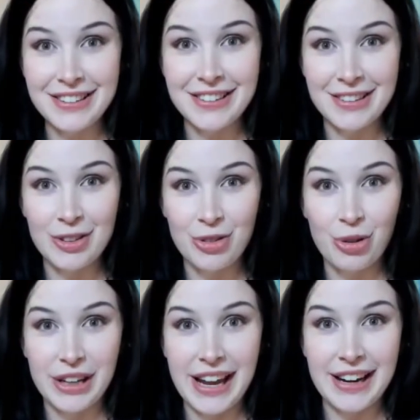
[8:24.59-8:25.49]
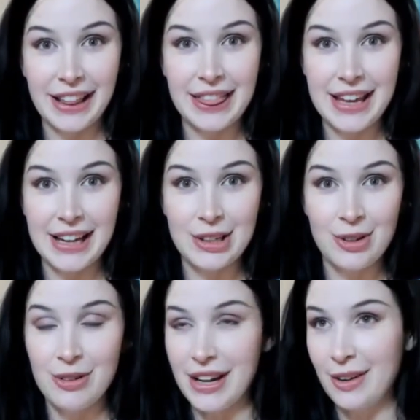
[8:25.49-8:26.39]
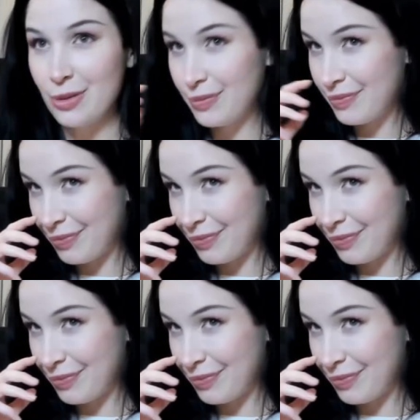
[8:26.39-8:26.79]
This is an organic thing I do now.